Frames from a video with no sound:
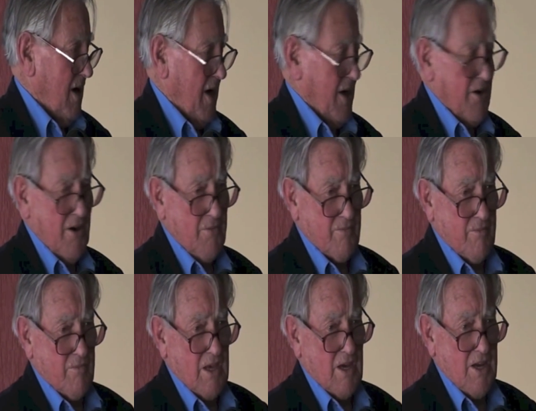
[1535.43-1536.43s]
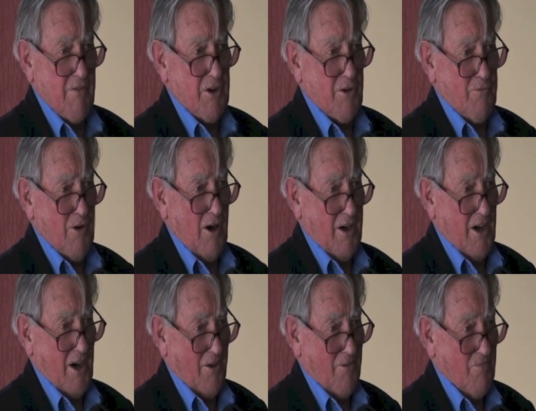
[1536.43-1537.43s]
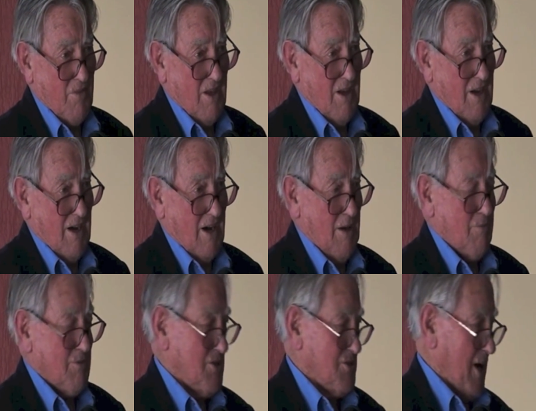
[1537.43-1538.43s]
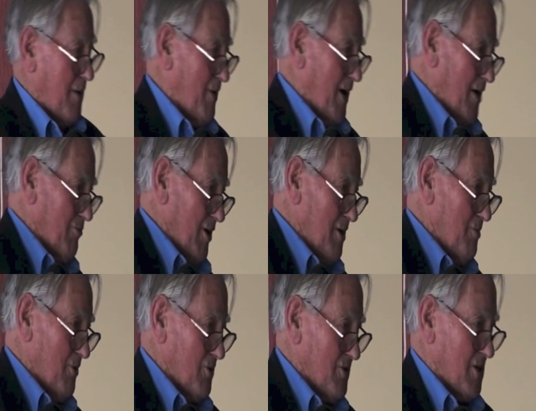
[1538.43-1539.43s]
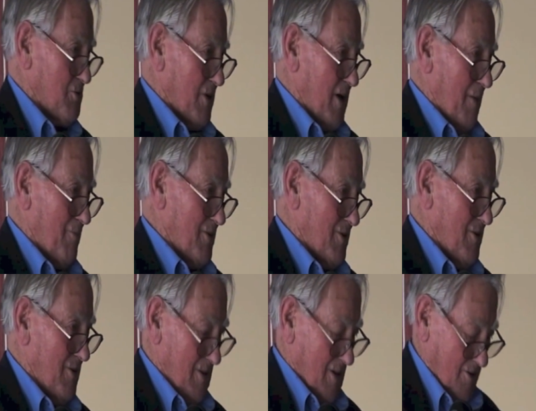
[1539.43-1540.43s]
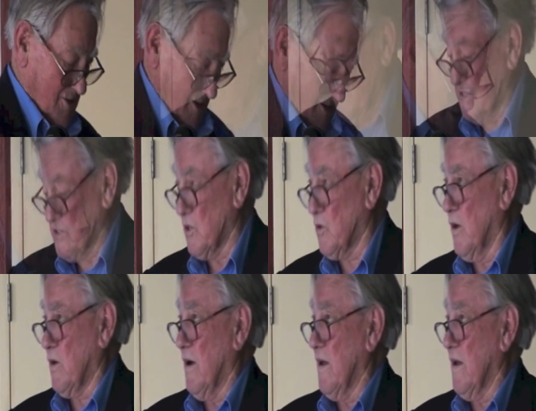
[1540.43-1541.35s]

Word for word: and never to fly again. And that was the sad part, really, because that's what happens in those days. Just a quick